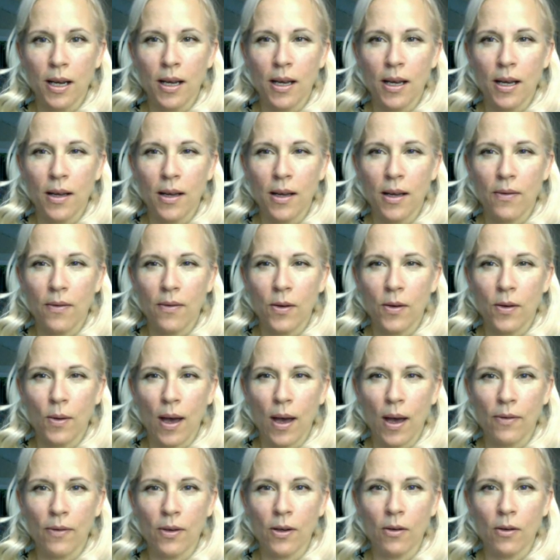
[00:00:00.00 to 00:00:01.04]
If you
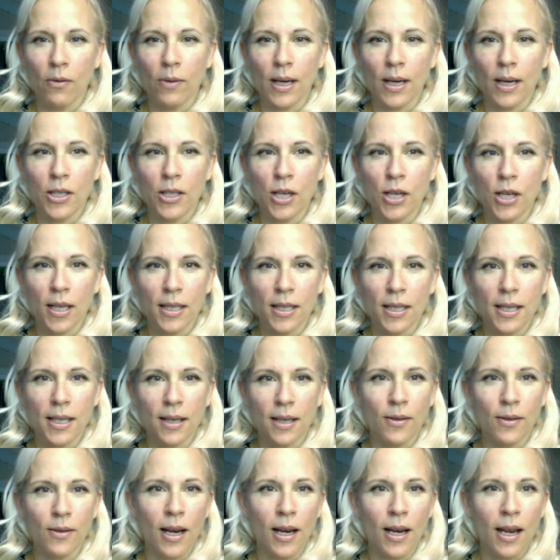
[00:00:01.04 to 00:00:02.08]
haven't already checked it
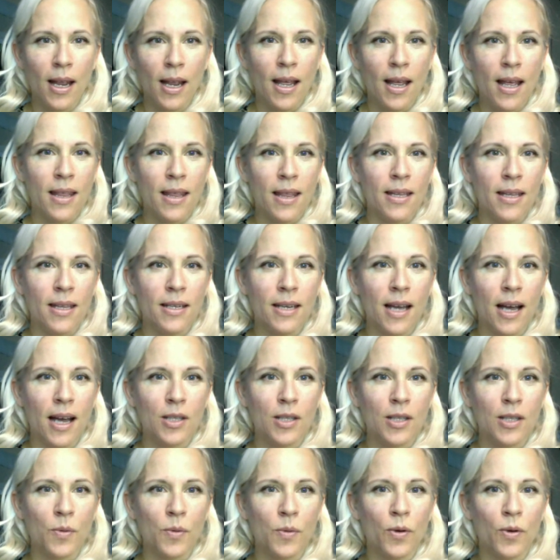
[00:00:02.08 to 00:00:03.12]
out, the
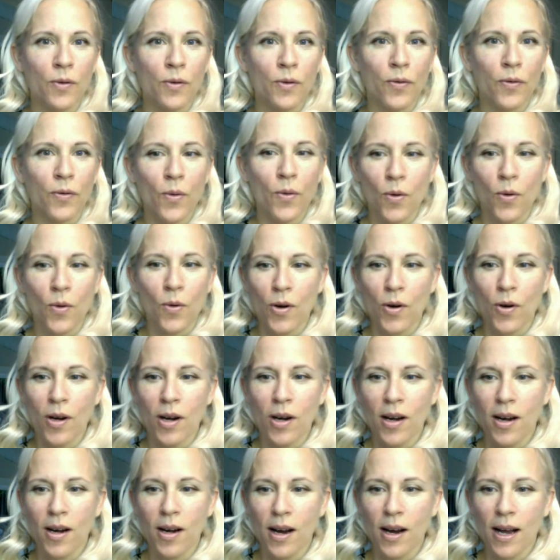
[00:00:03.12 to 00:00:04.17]
dashboard
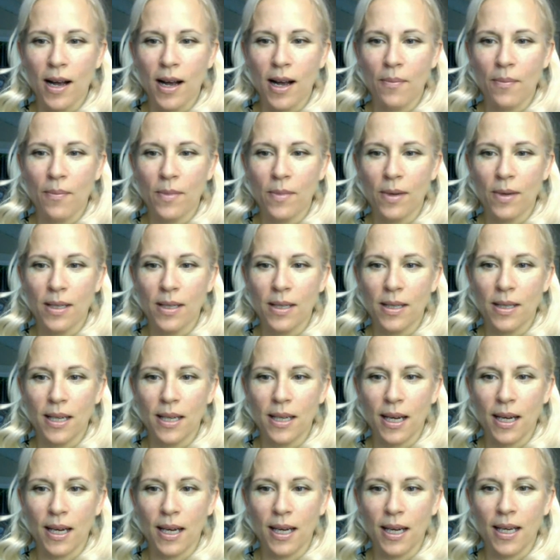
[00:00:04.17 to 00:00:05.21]
for
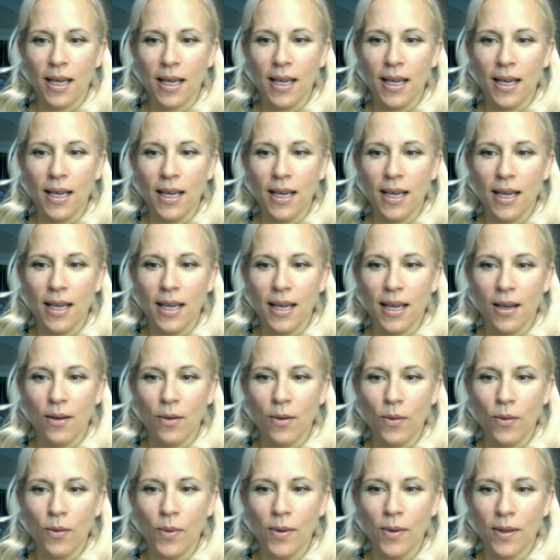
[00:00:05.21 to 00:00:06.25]
day,
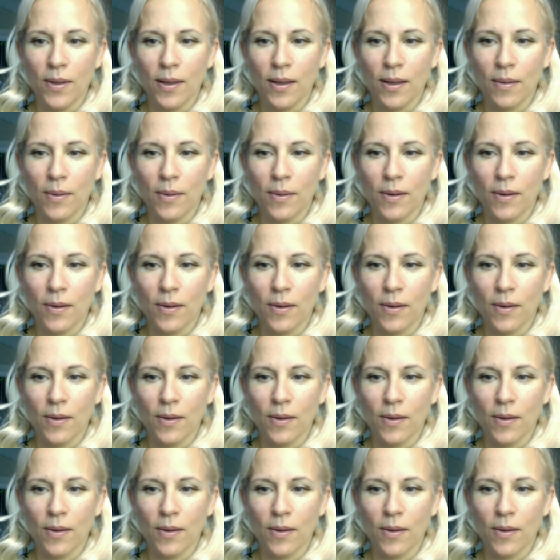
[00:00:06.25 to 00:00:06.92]
just